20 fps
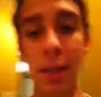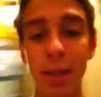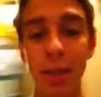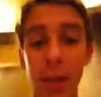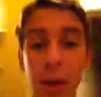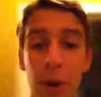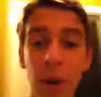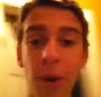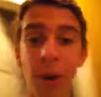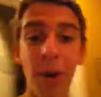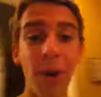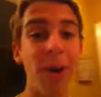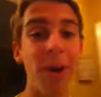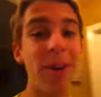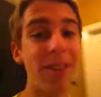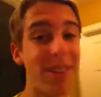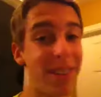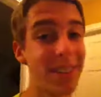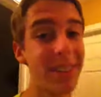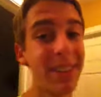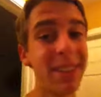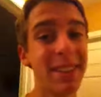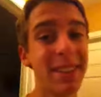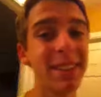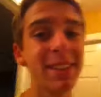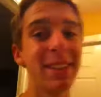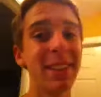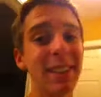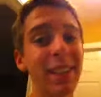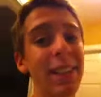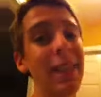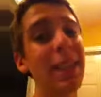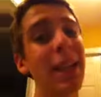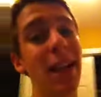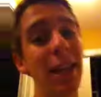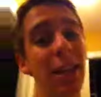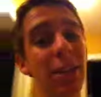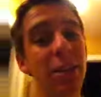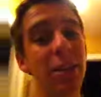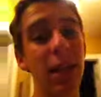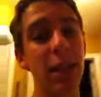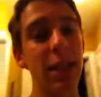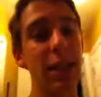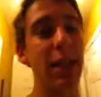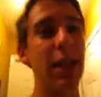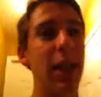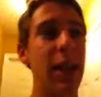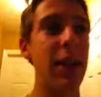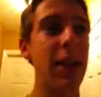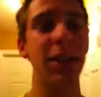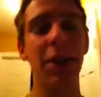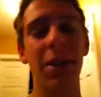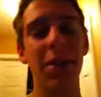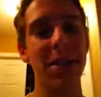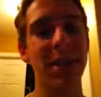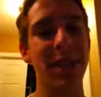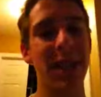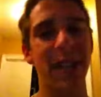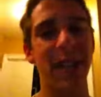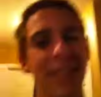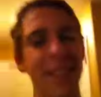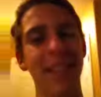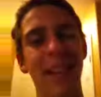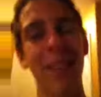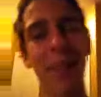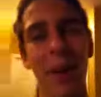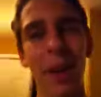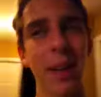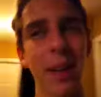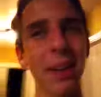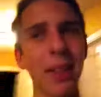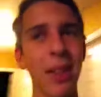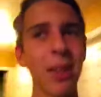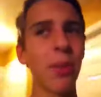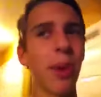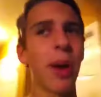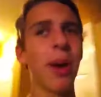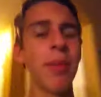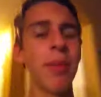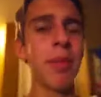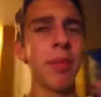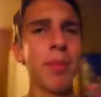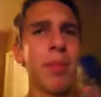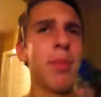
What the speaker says: So, yeah, you're dead. No, I'm just kidding. I'm not going to threaten